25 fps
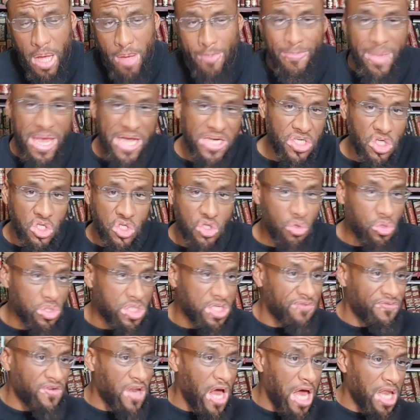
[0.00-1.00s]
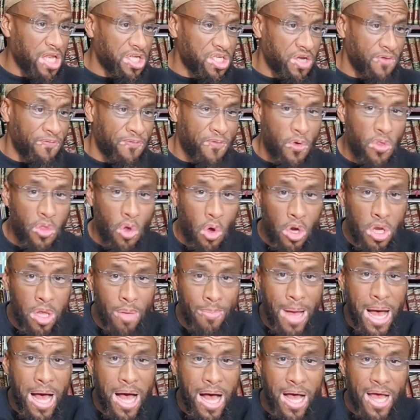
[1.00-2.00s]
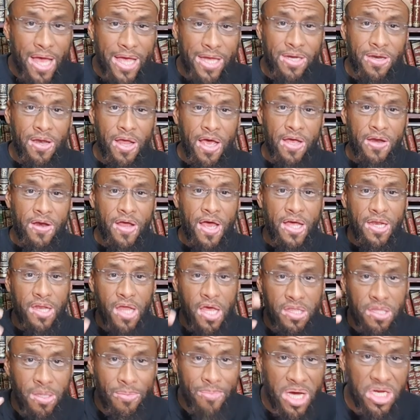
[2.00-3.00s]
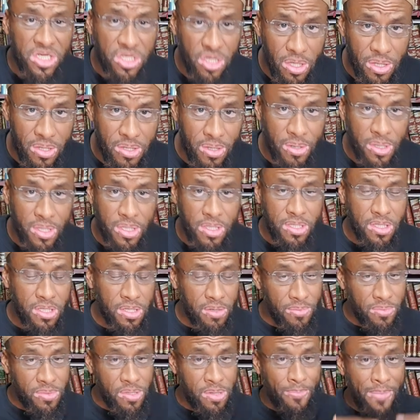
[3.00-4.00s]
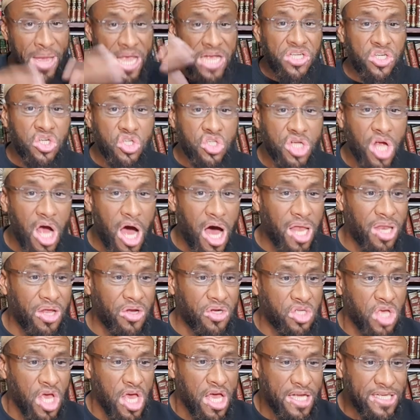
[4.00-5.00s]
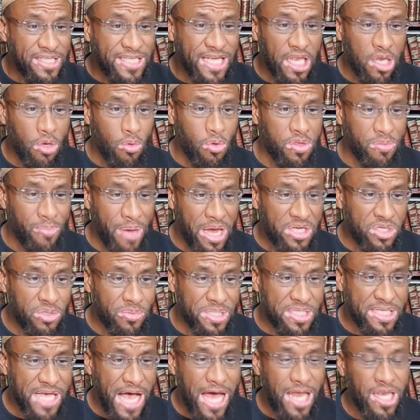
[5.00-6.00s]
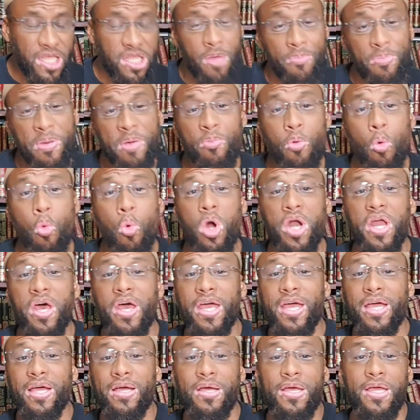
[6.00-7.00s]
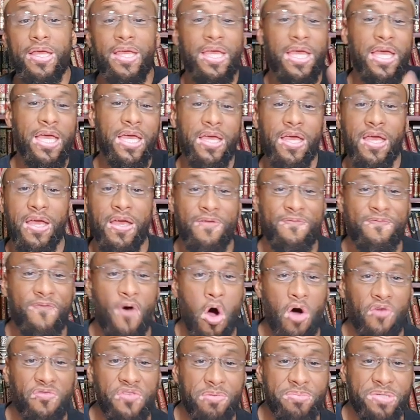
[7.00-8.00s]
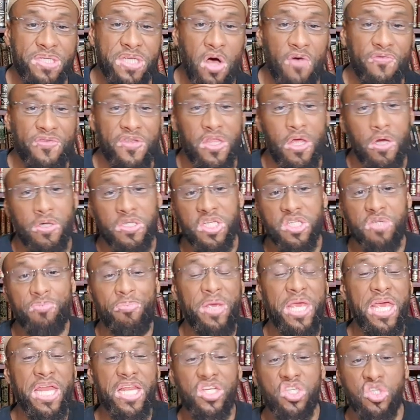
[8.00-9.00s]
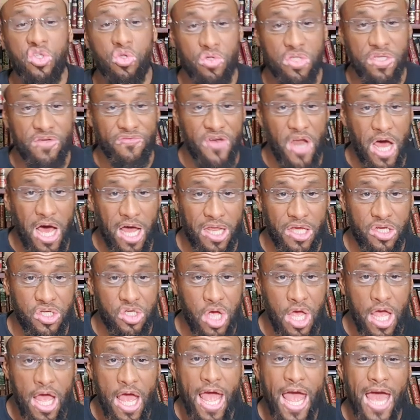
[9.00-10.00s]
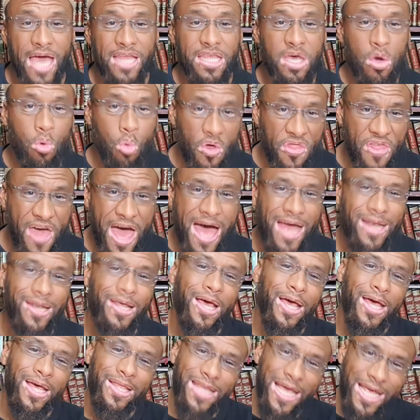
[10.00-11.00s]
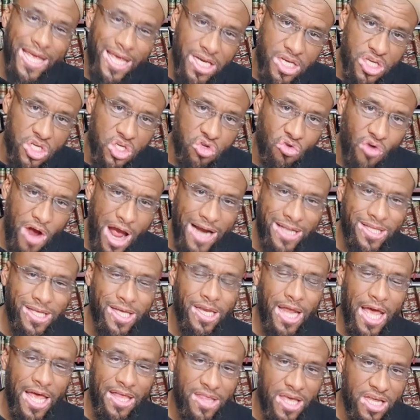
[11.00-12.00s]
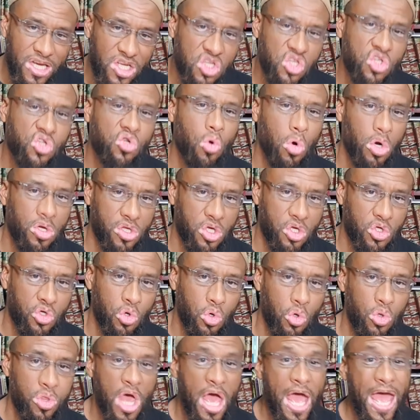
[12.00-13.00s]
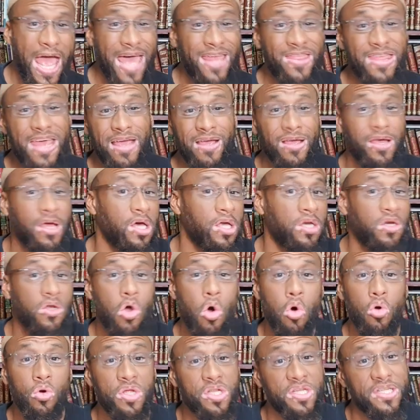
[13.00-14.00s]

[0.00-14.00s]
major students of knowledge and for the ulama and, and, and, and the, the, the, the, major scholars dealing with major masail and the people want to involve themselves and they're just beginning students of knowledge. And then with that, they get distracted and they distort the truth and they could go to